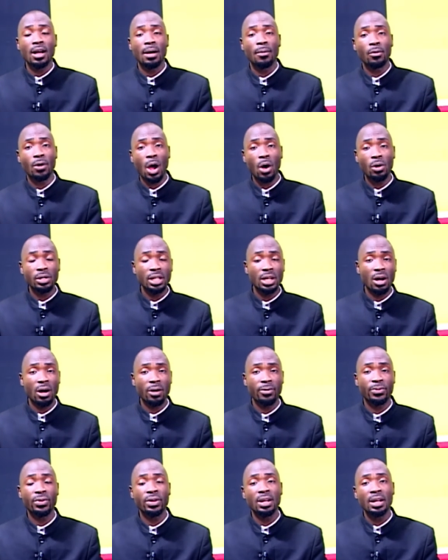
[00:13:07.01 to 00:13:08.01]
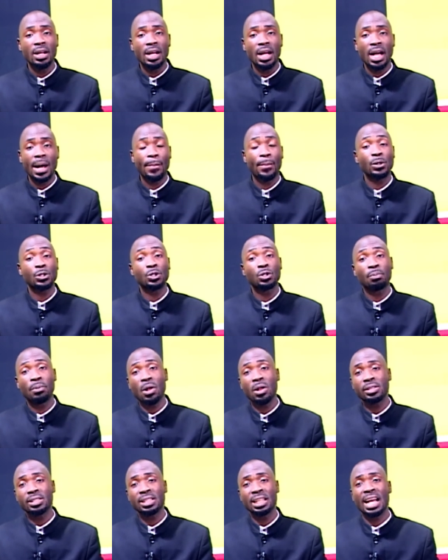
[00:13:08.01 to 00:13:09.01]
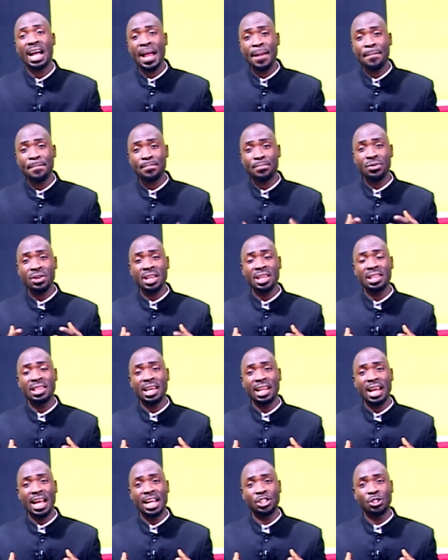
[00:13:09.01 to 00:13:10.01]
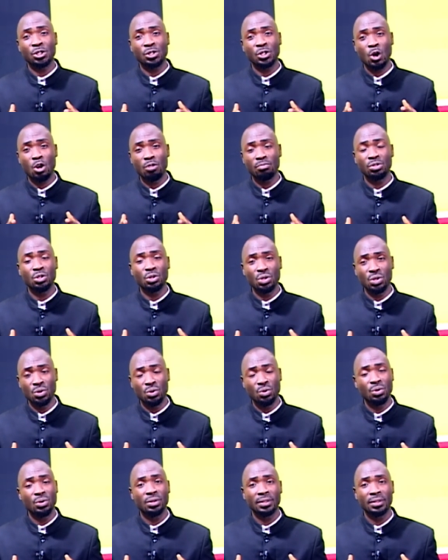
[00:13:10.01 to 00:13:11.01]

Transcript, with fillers: I'm rounding off. Apostle Paul said, I pray that I should come to you,